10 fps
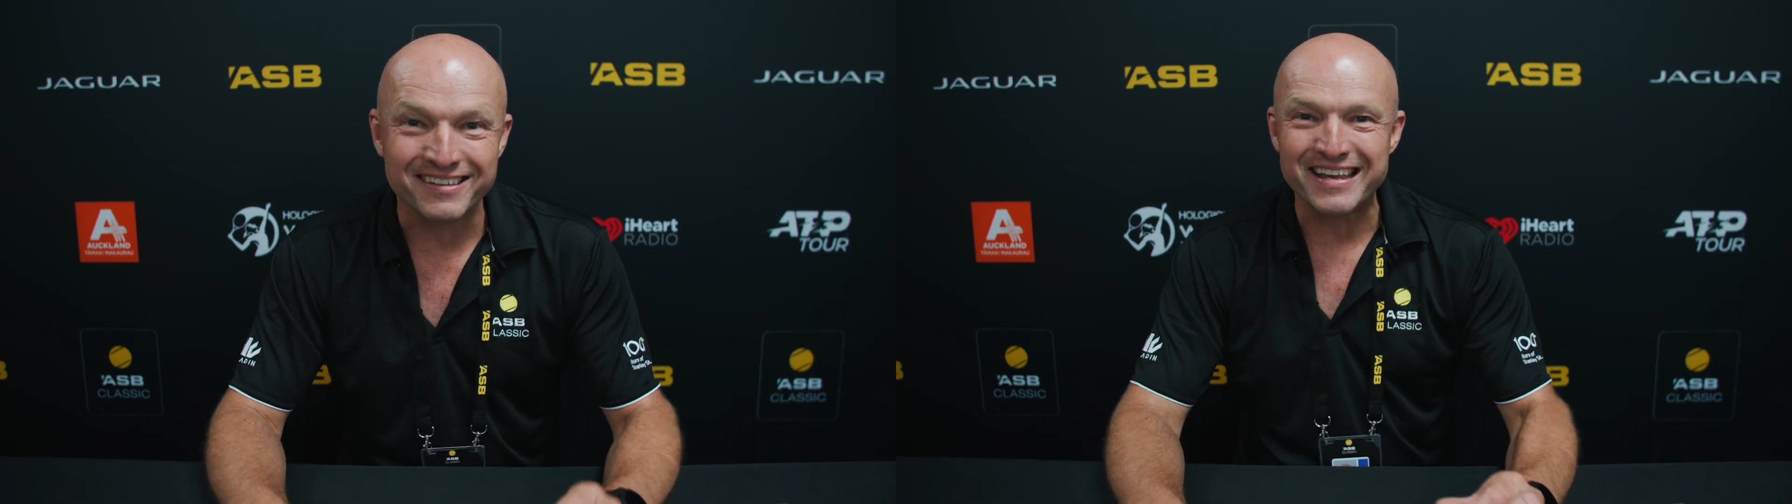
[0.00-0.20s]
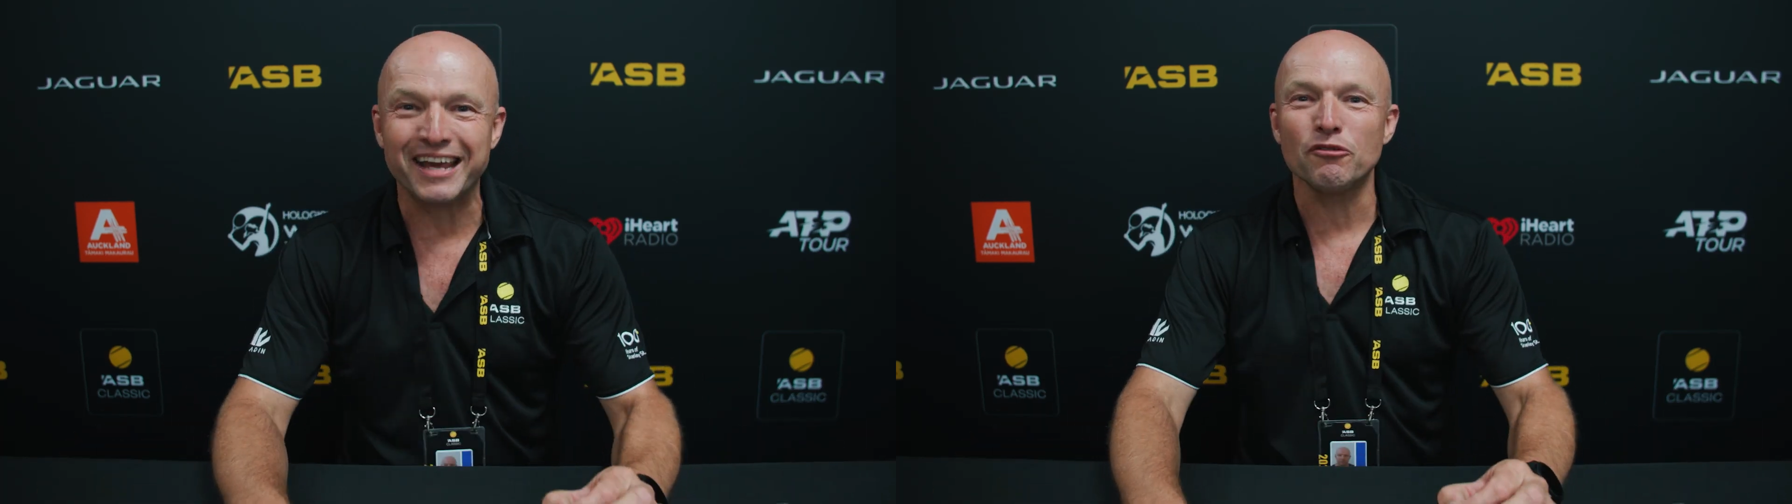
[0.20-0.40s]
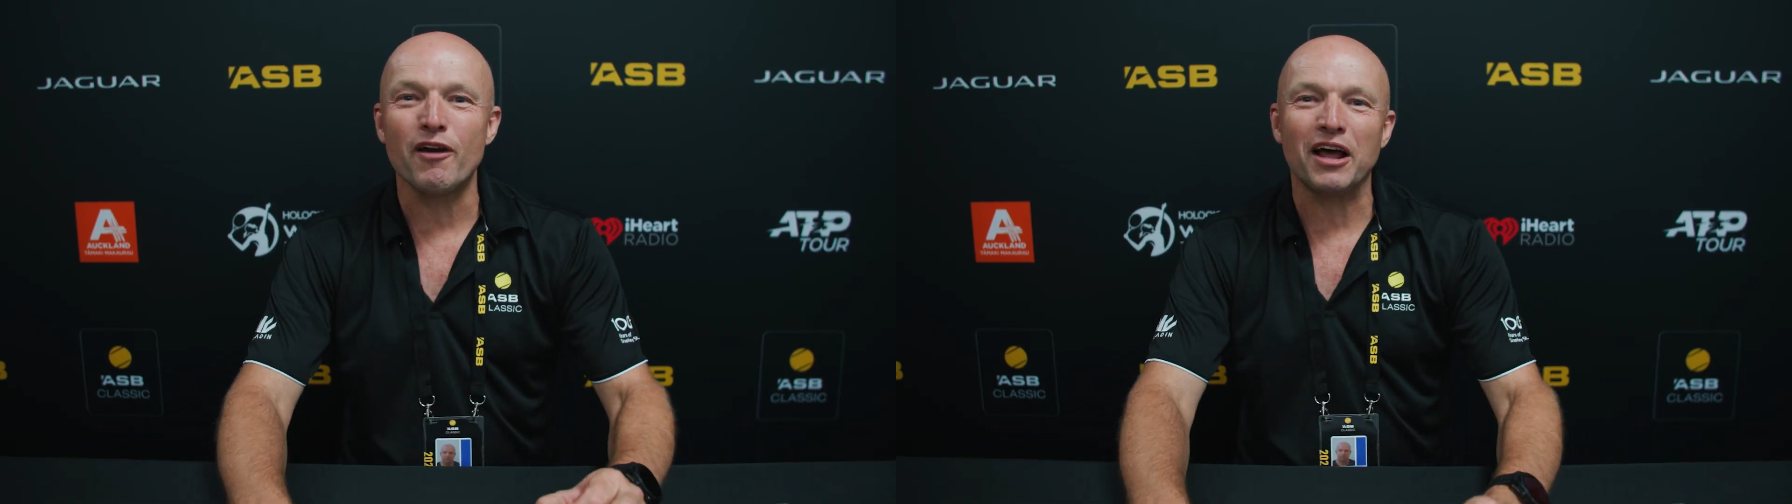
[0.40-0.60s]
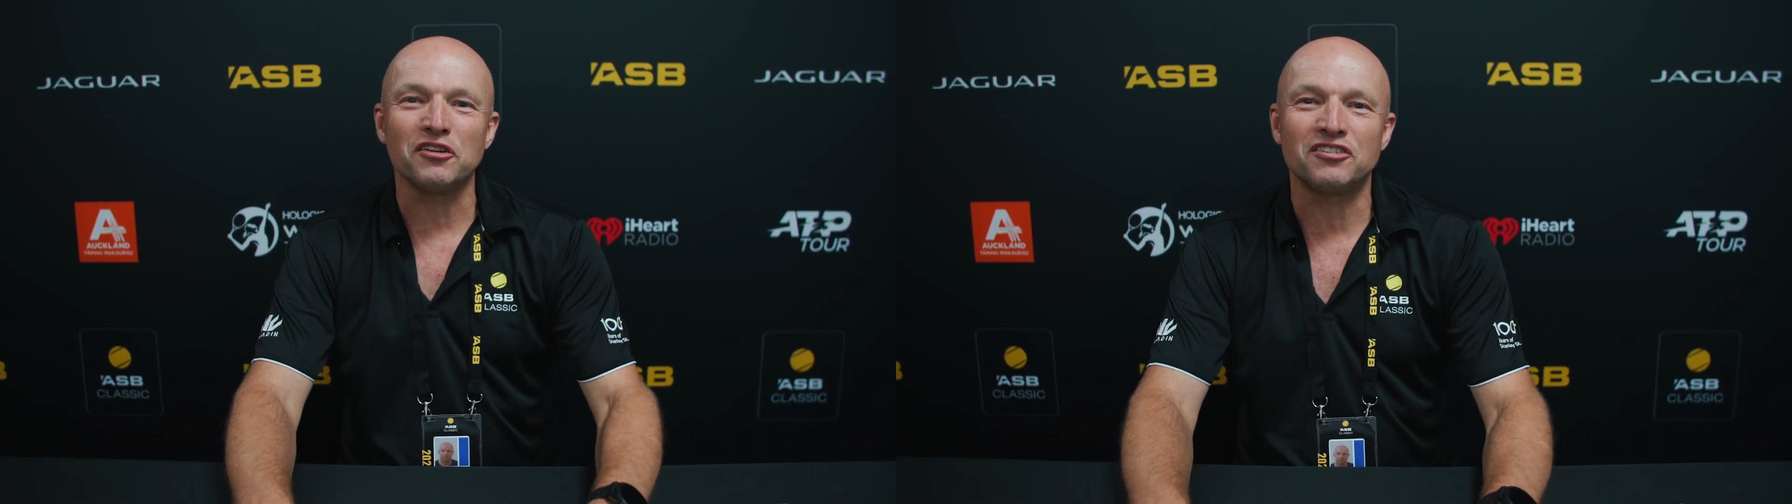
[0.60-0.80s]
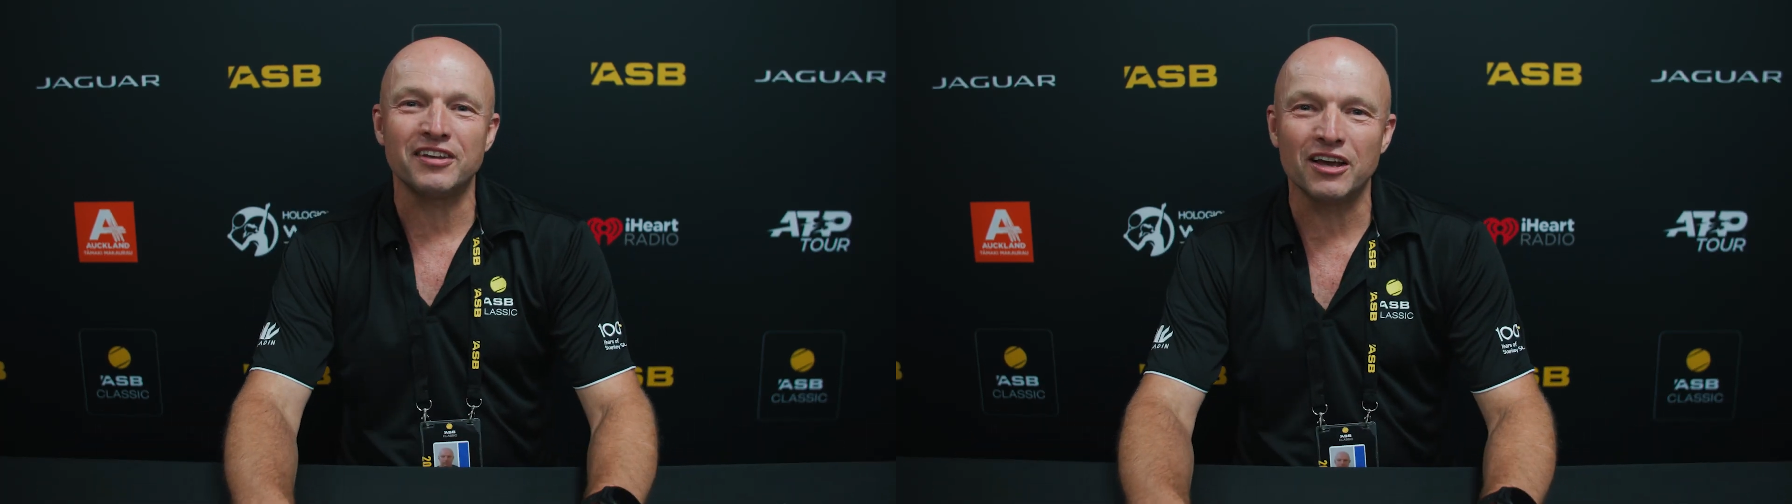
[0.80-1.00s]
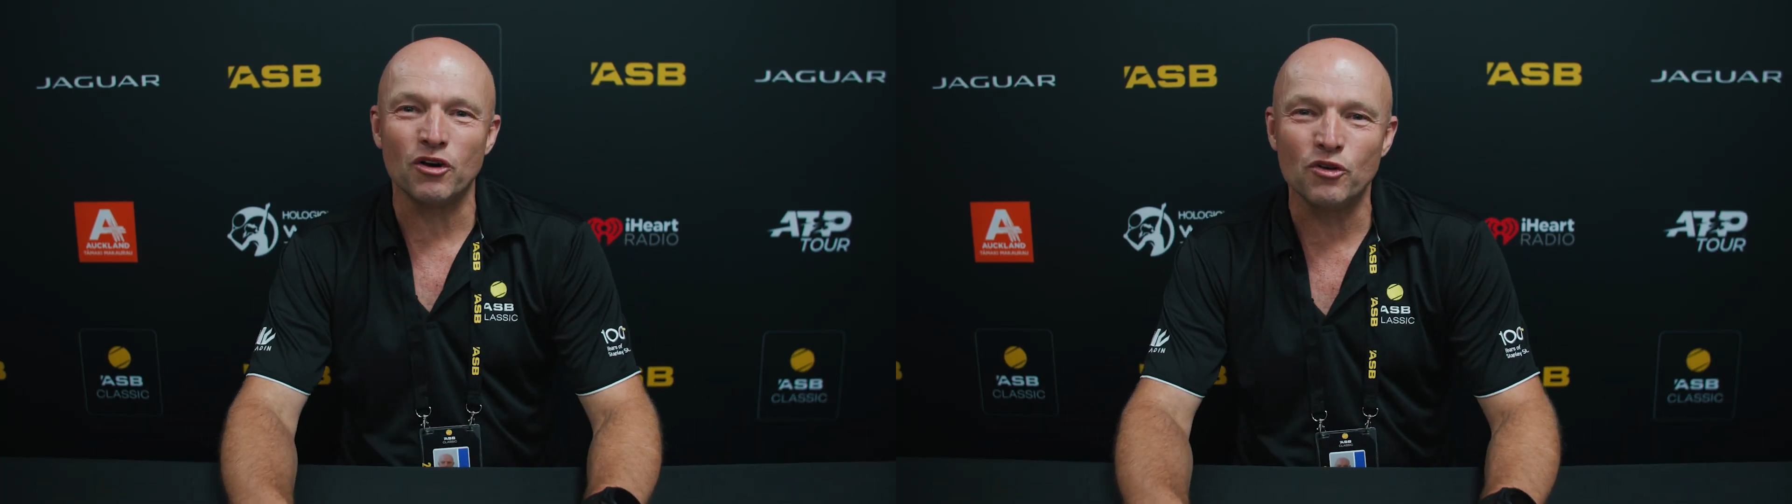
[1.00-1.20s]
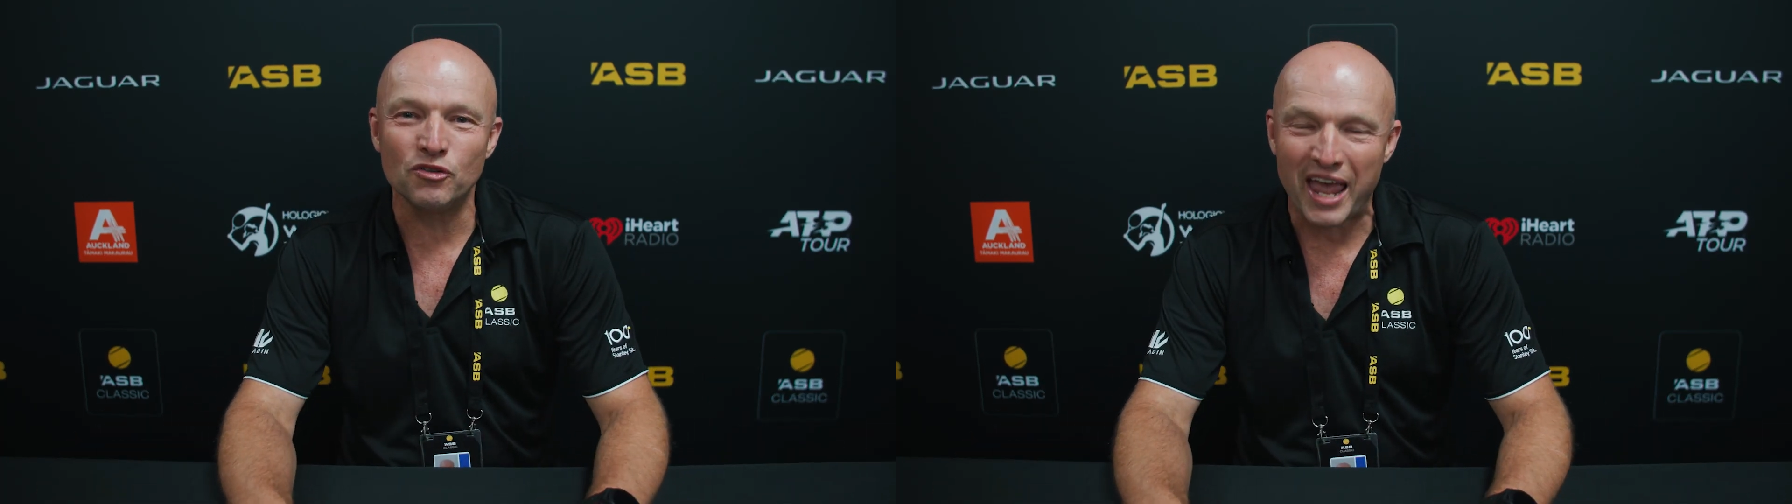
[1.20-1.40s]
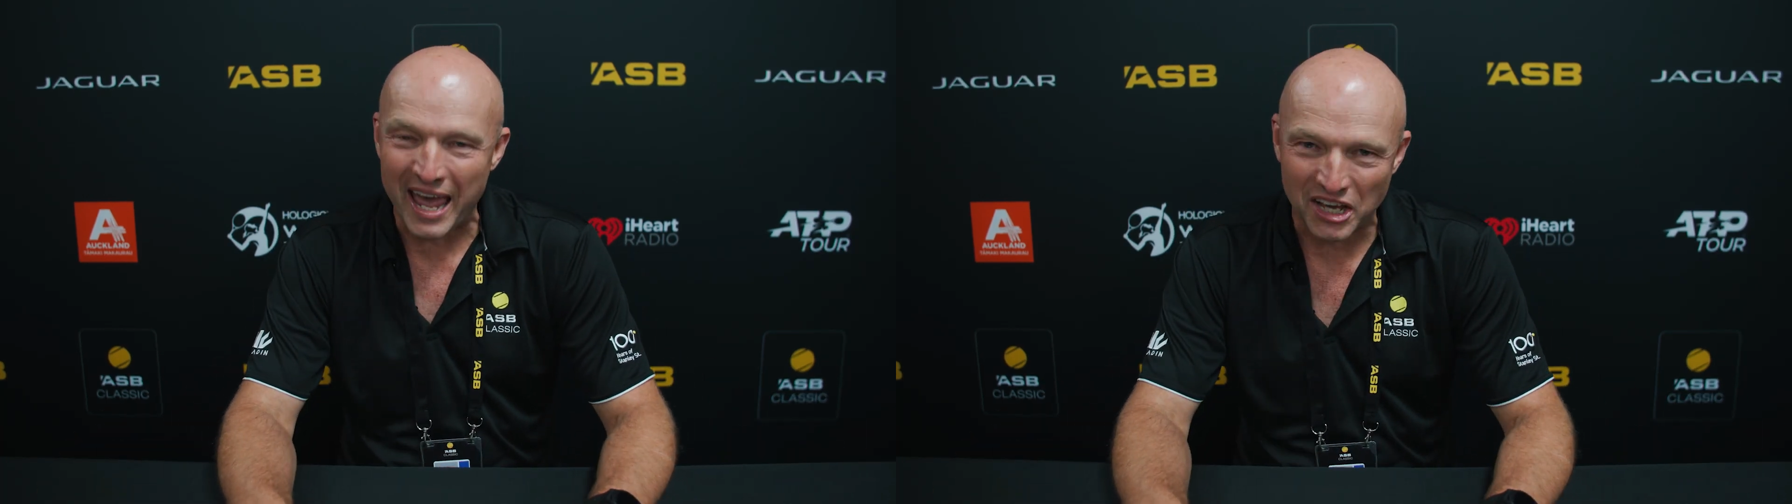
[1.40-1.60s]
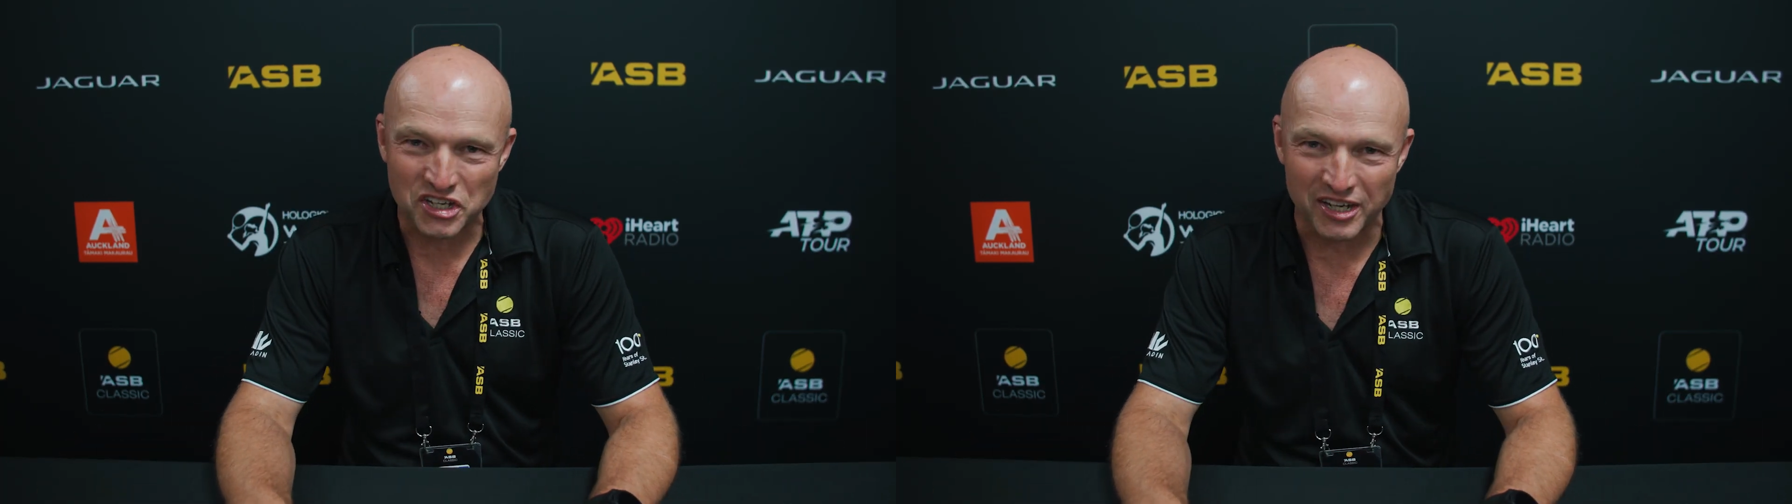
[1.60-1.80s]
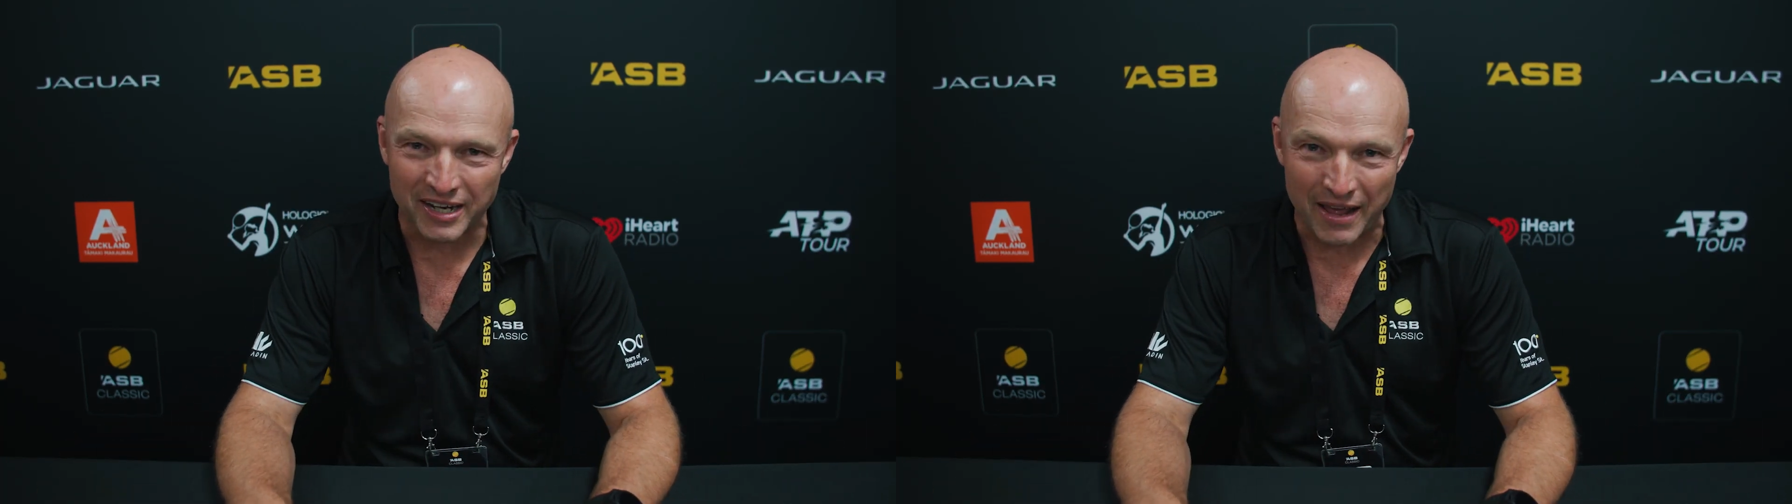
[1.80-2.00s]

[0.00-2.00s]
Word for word: second round singles action,